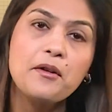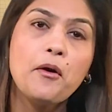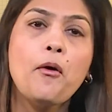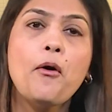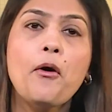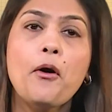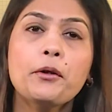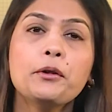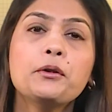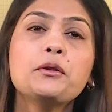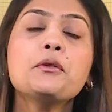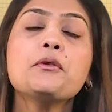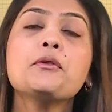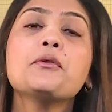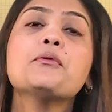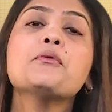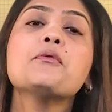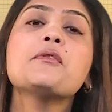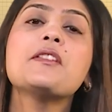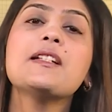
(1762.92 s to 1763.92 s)
or to
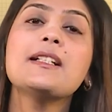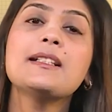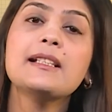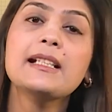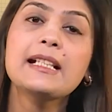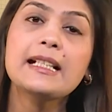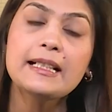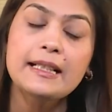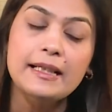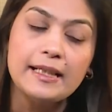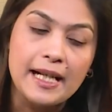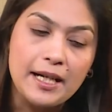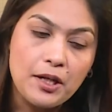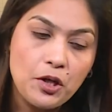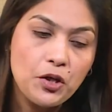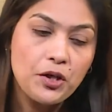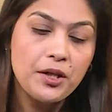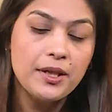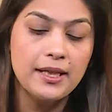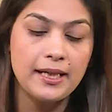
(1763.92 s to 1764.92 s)
use it
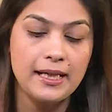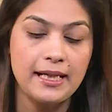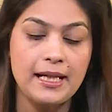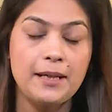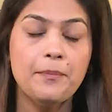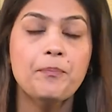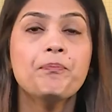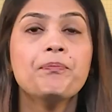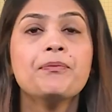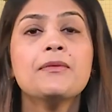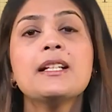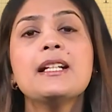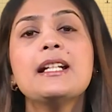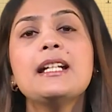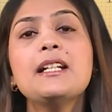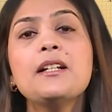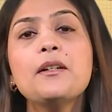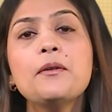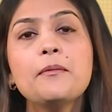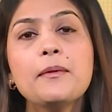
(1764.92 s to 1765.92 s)
intentionally
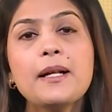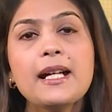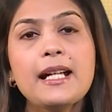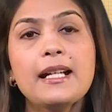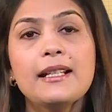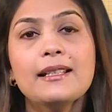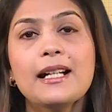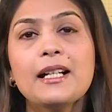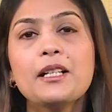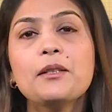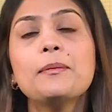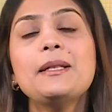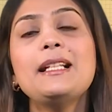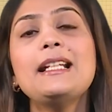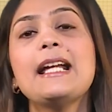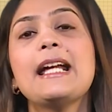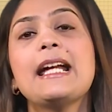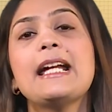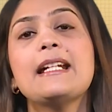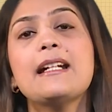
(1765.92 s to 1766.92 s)
in a way that will
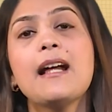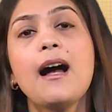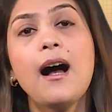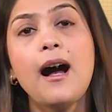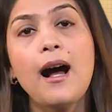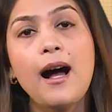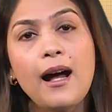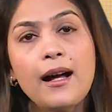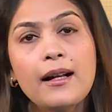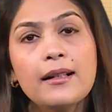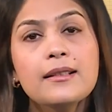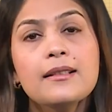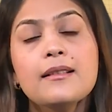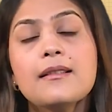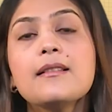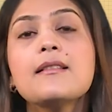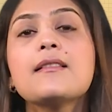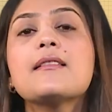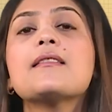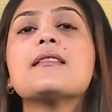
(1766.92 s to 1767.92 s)

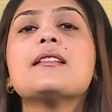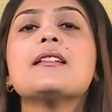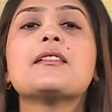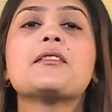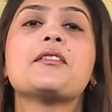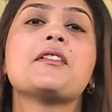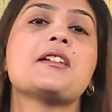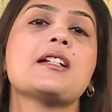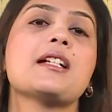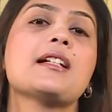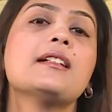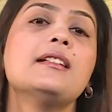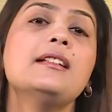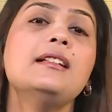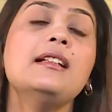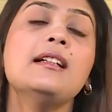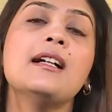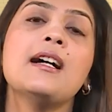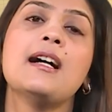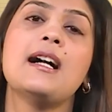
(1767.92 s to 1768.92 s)
enhance the critical
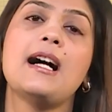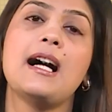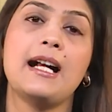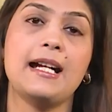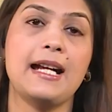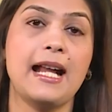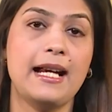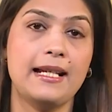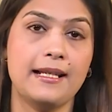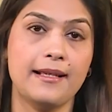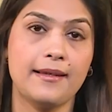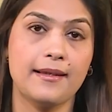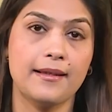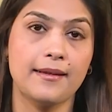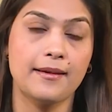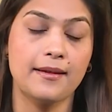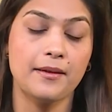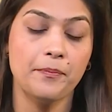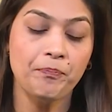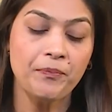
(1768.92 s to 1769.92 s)

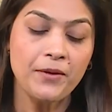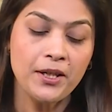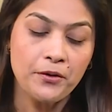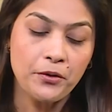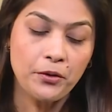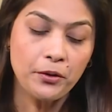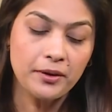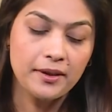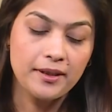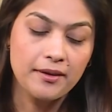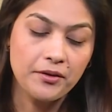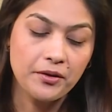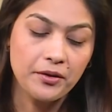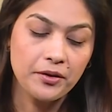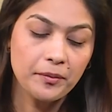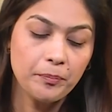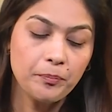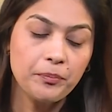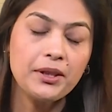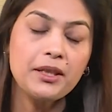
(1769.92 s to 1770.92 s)
analysis. So
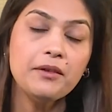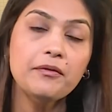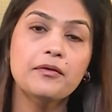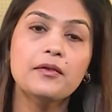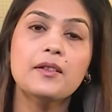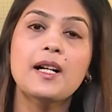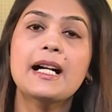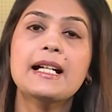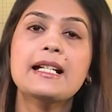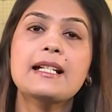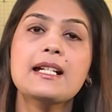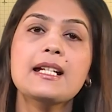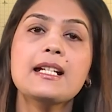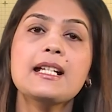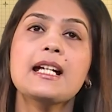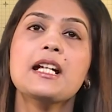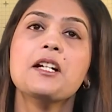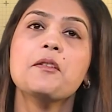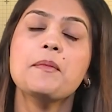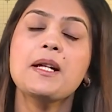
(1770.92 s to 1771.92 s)
descriptive writing
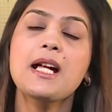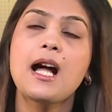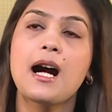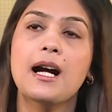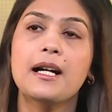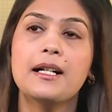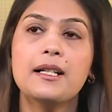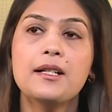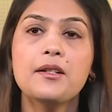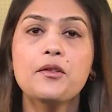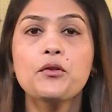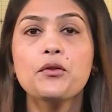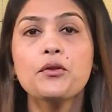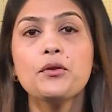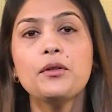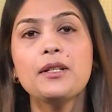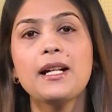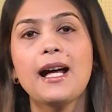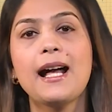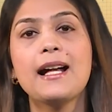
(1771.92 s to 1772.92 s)
can be
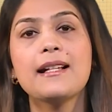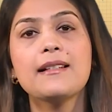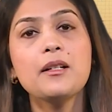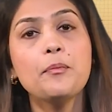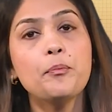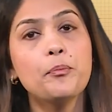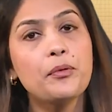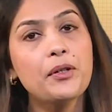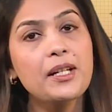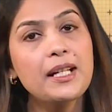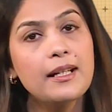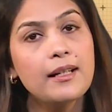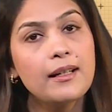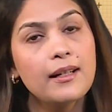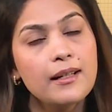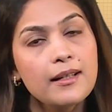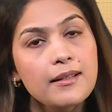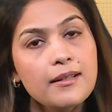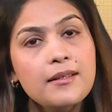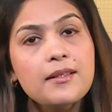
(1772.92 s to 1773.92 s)
understood as a
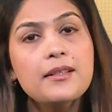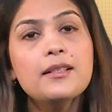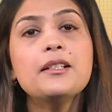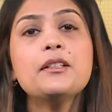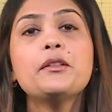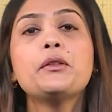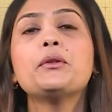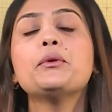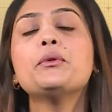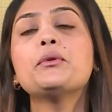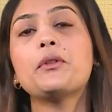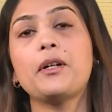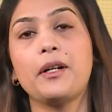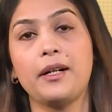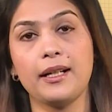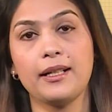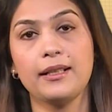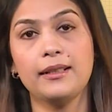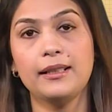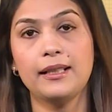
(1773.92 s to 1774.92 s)
precursor to
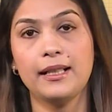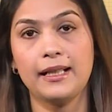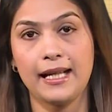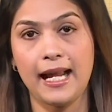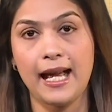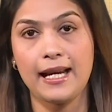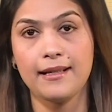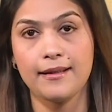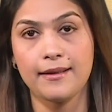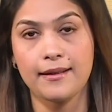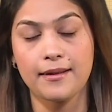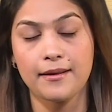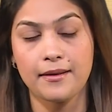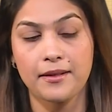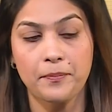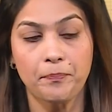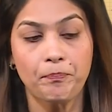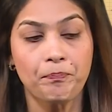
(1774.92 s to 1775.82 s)
critical analysis.